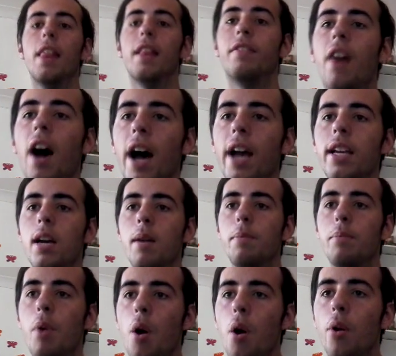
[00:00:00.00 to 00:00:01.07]
Fire
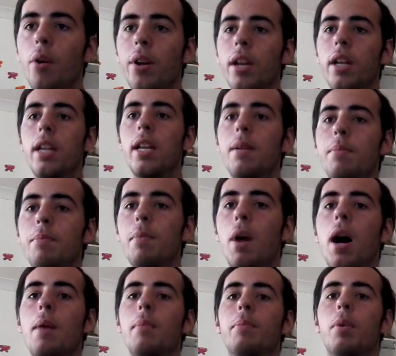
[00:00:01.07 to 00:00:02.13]
burning in
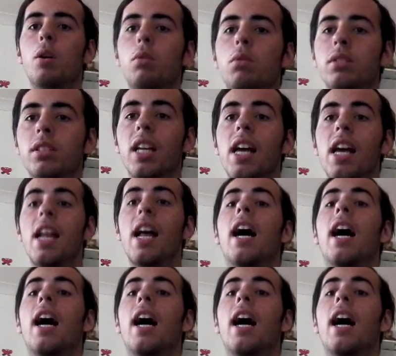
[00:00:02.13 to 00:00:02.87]
my bones.